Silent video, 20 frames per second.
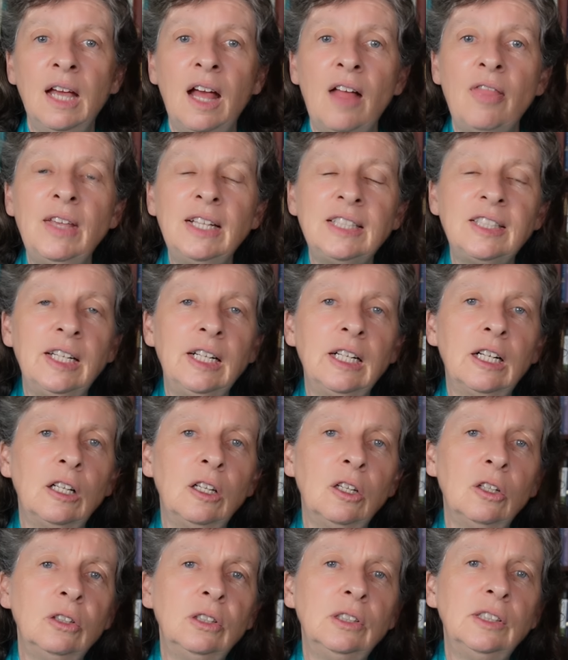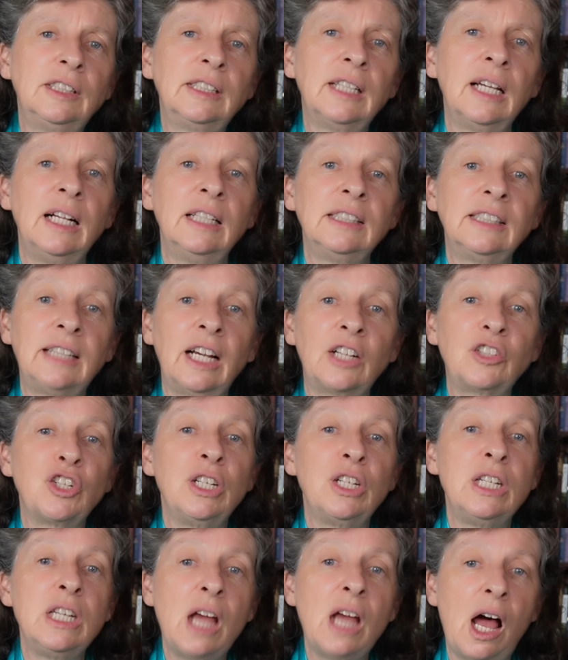This includes Section